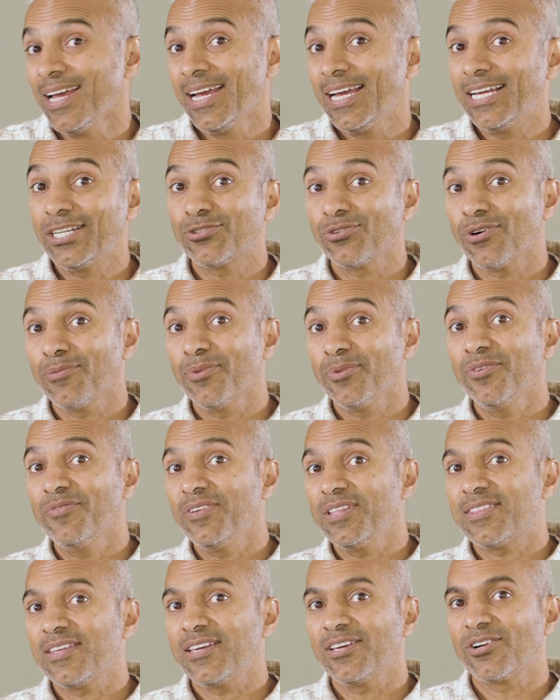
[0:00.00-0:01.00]
into a
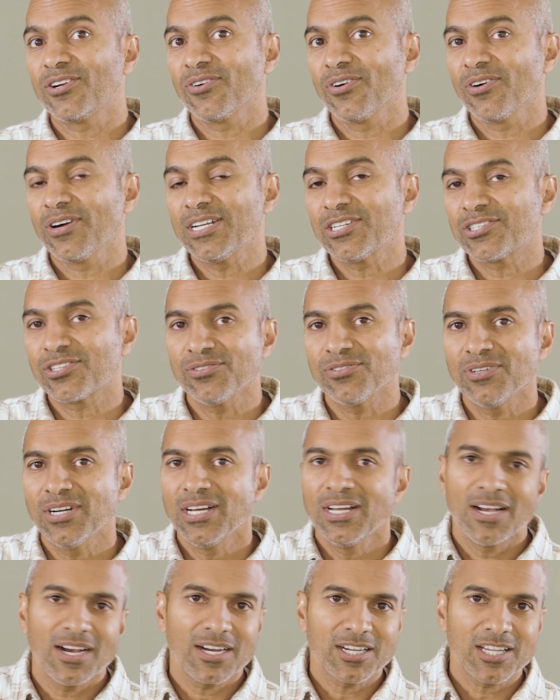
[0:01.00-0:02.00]
movie theater or into
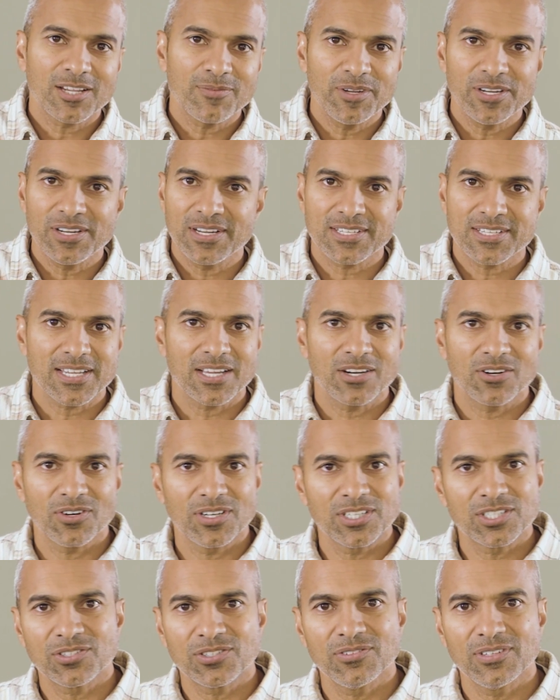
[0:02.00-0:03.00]
a community center or
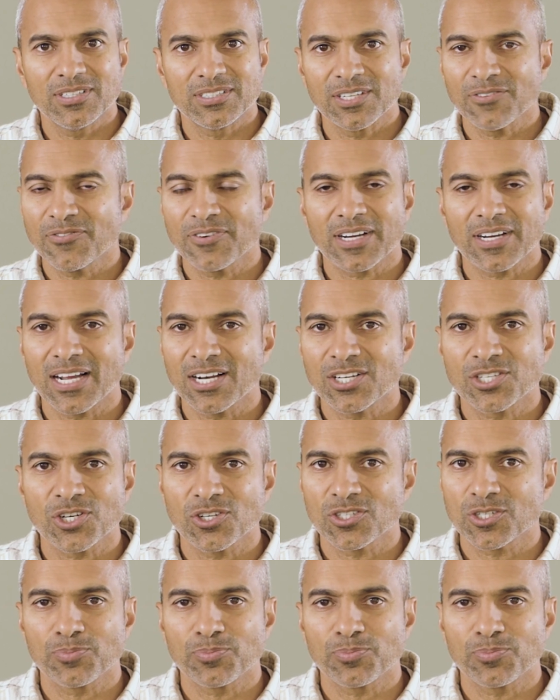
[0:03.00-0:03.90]
into a different kind of church,